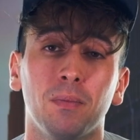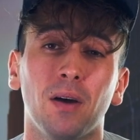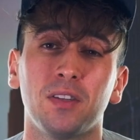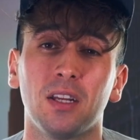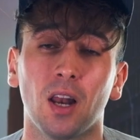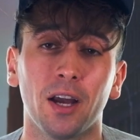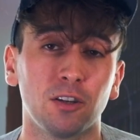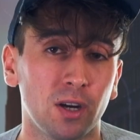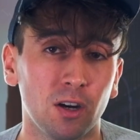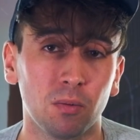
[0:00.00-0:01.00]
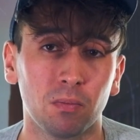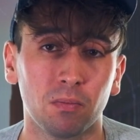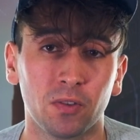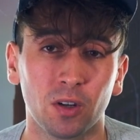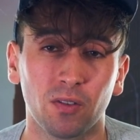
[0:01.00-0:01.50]
have seen light trail
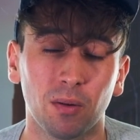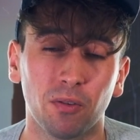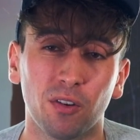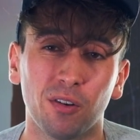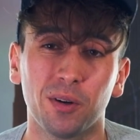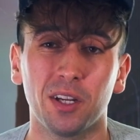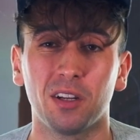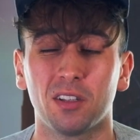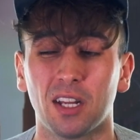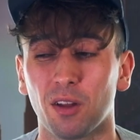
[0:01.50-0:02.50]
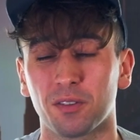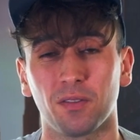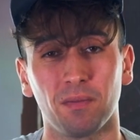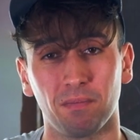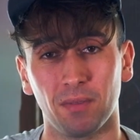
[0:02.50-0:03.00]
photography before, where you can see lots
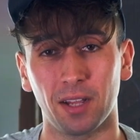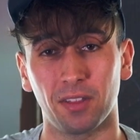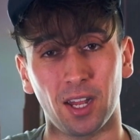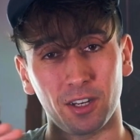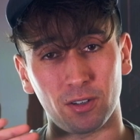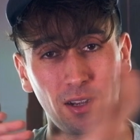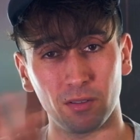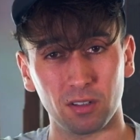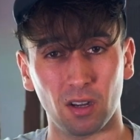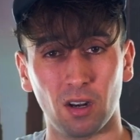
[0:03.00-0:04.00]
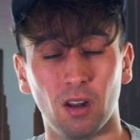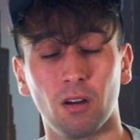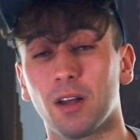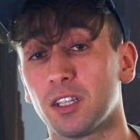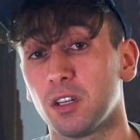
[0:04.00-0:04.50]
of like the light trails going
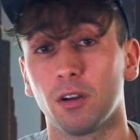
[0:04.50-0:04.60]
along. That's long